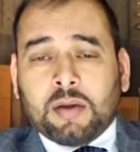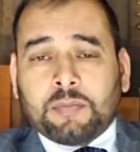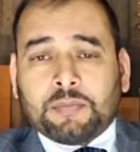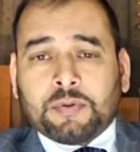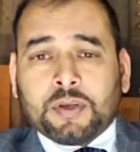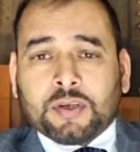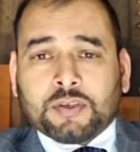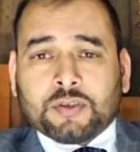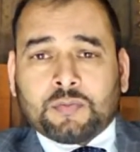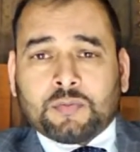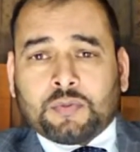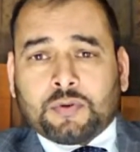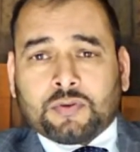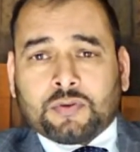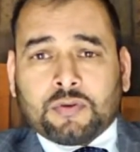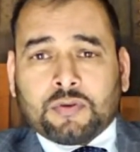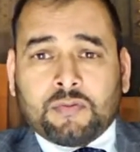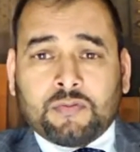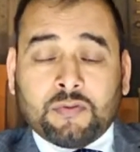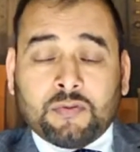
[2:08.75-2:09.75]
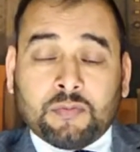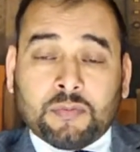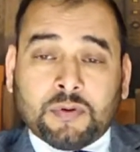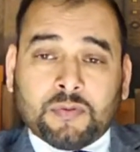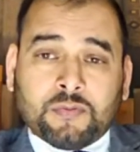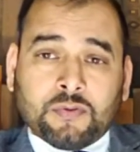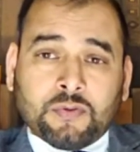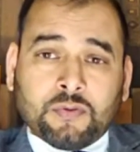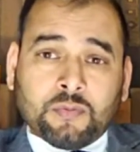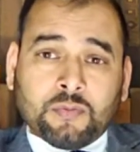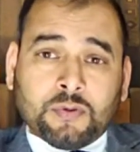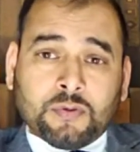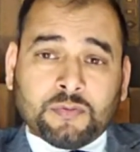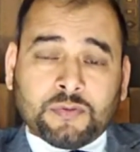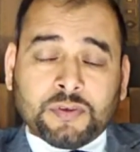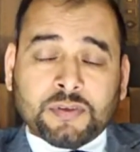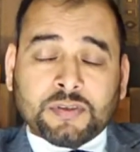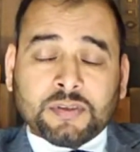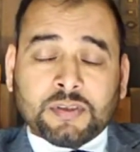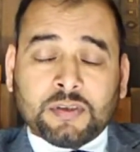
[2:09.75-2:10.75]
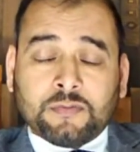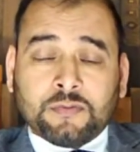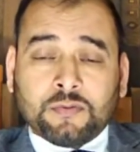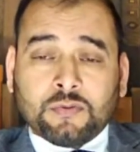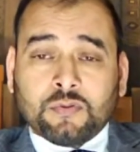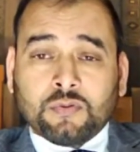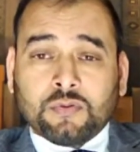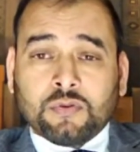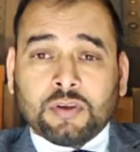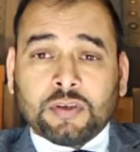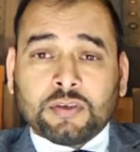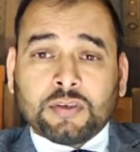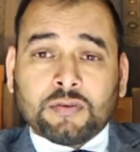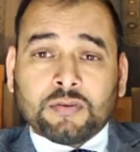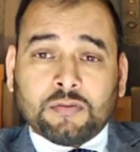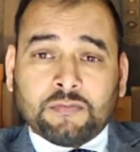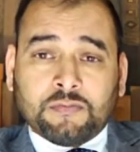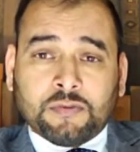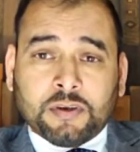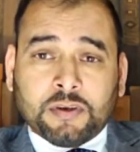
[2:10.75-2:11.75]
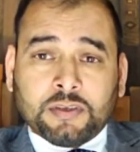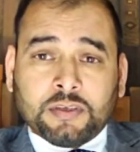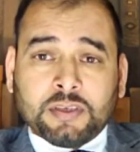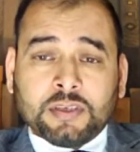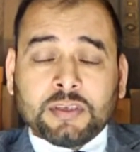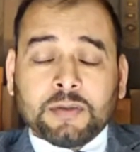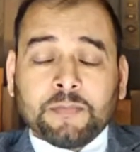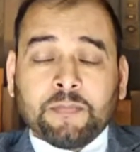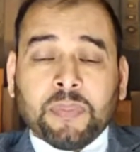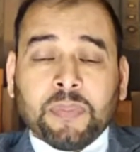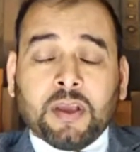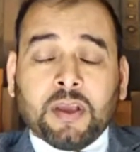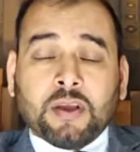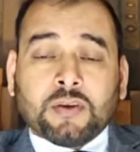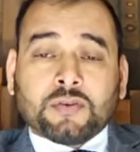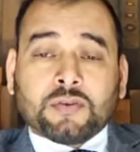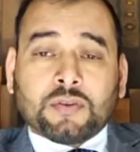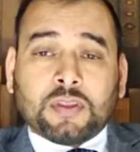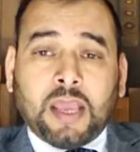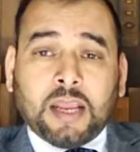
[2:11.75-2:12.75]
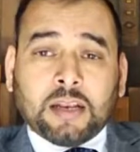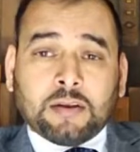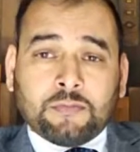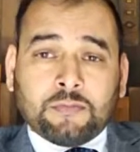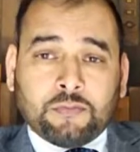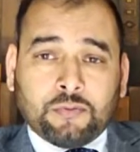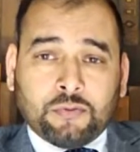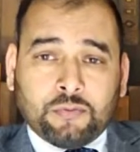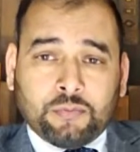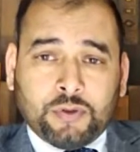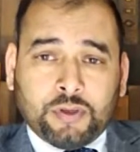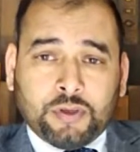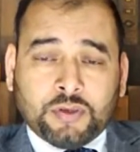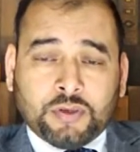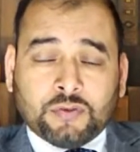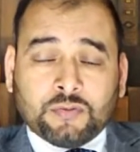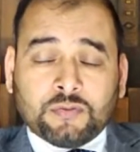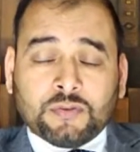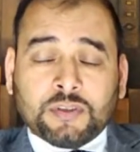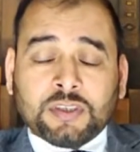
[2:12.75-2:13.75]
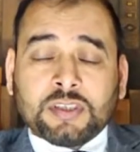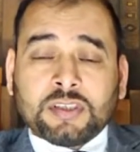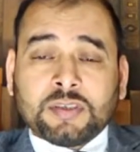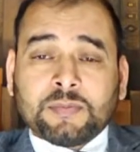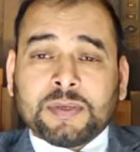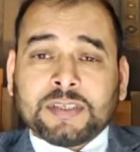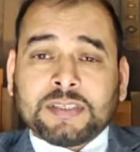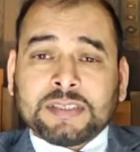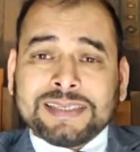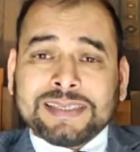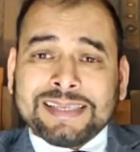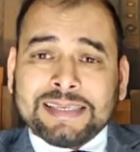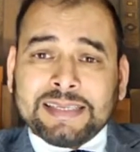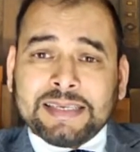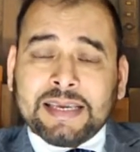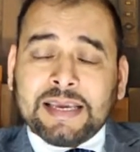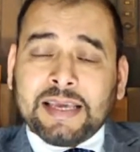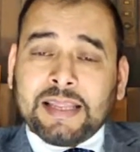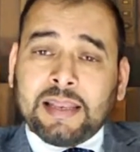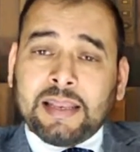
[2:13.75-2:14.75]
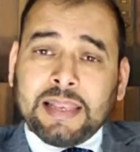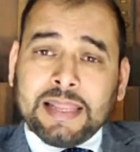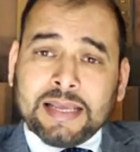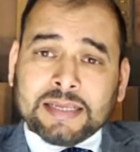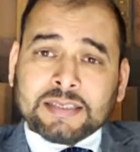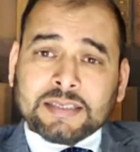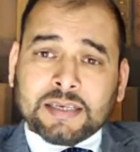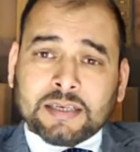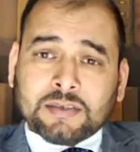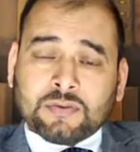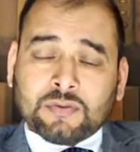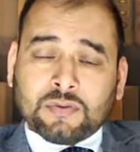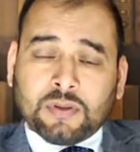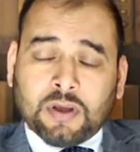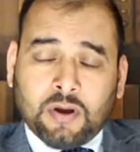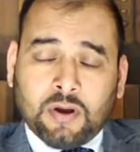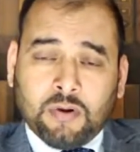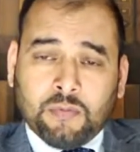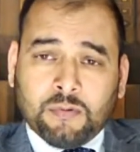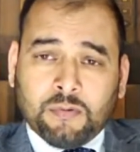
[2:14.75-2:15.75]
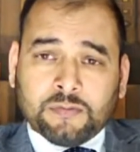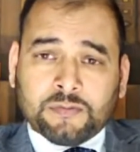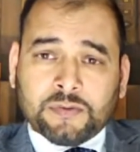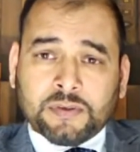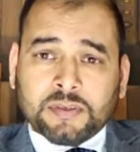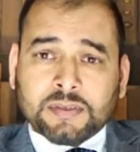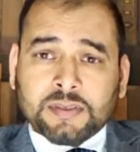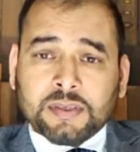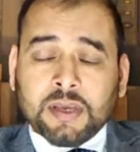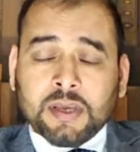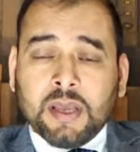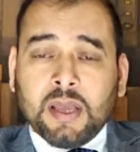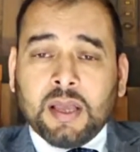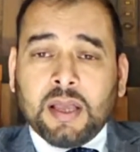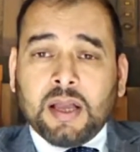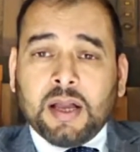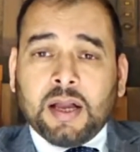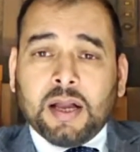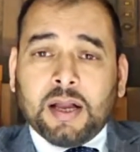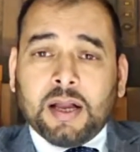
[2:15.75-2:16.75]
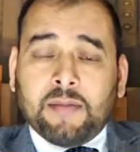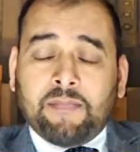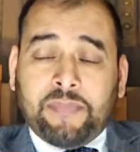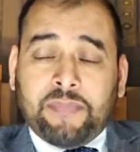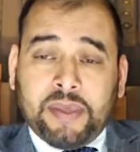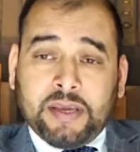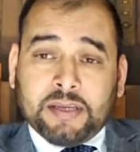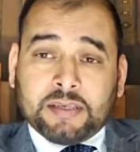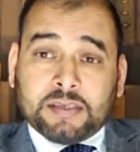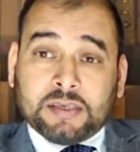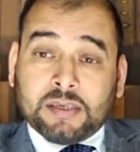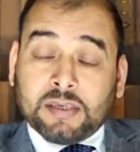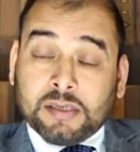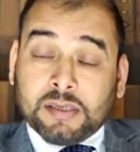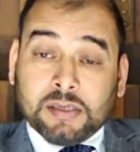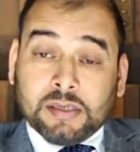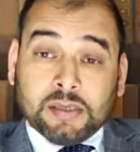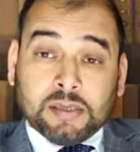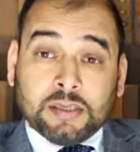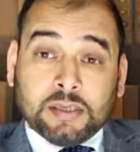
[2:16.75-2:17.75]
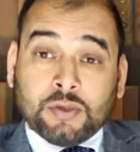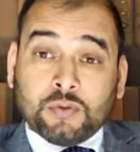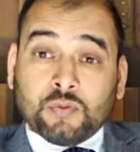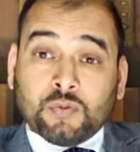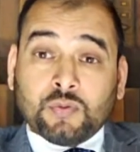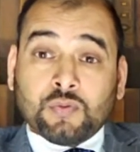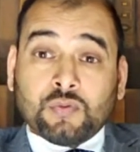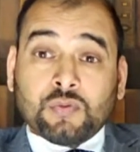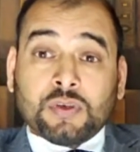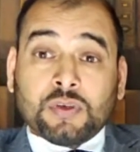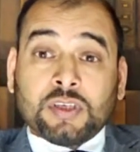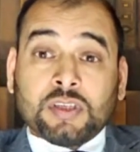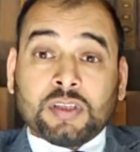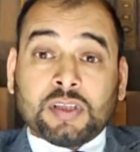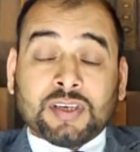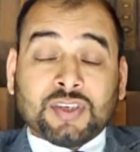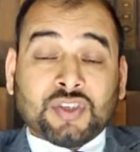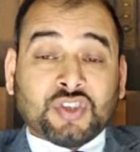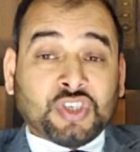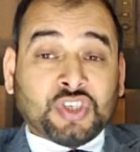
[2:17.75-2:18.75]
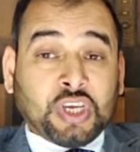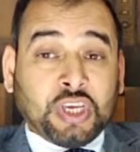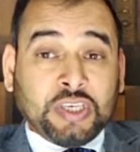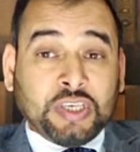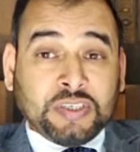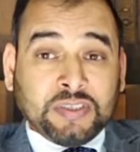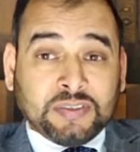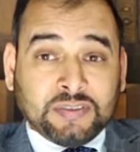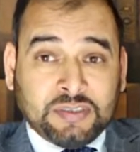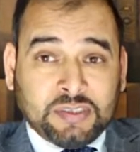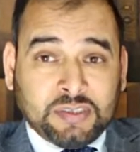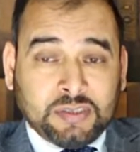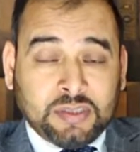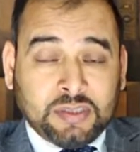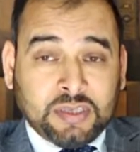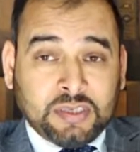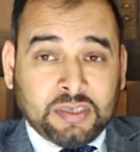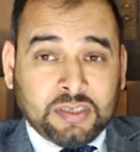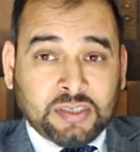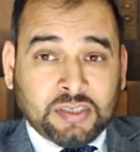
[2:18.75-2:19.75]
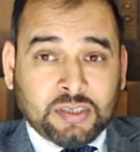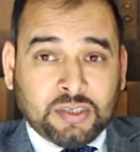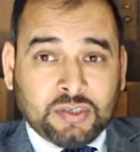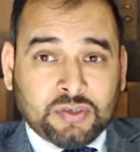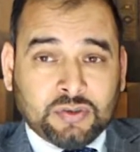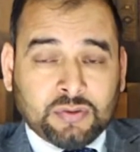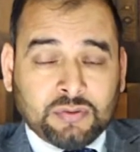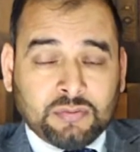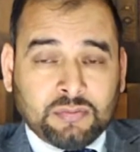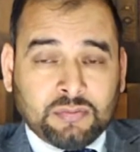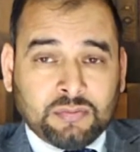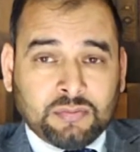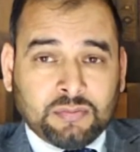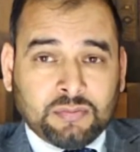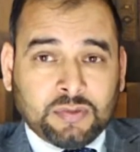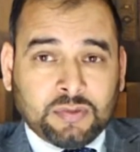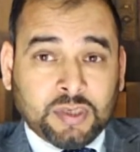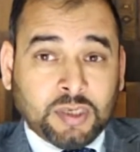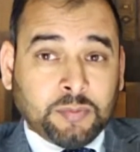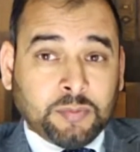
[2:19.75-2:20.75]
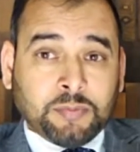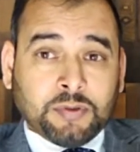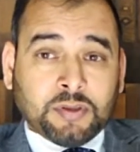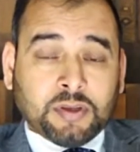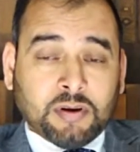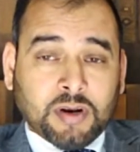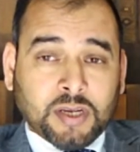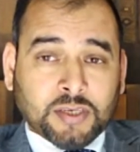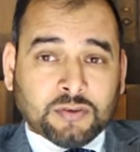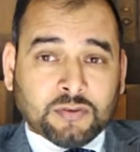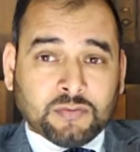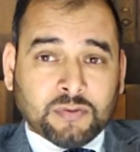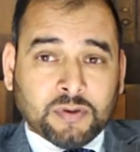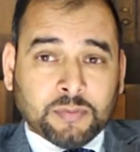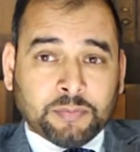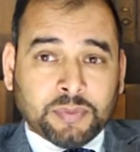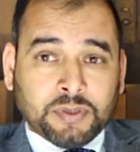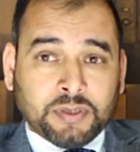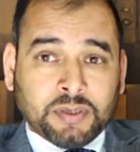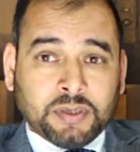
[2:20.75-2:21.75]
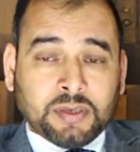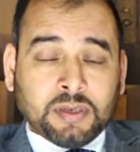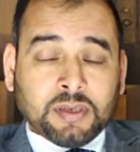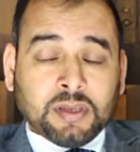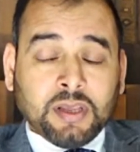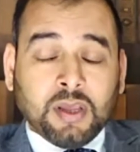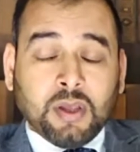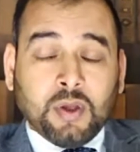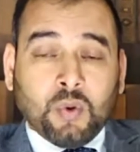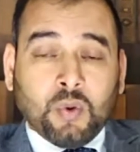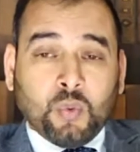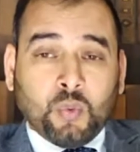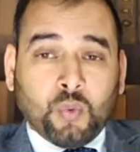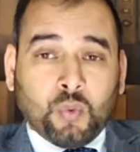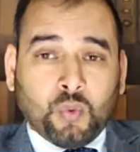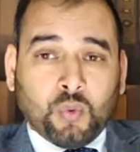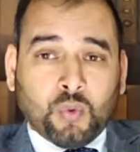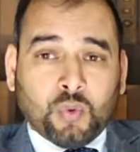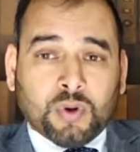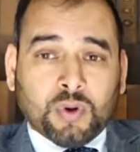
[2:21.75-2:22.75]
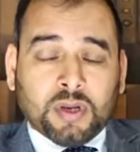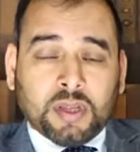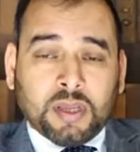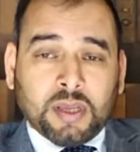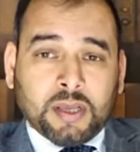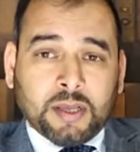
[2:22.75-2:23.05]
Pre-action protocol form for Home Office. If you Google it, you'll find it. So that form you need to. This is basically a letter to the Home Office that you either change the decision, give me the right of appeal, or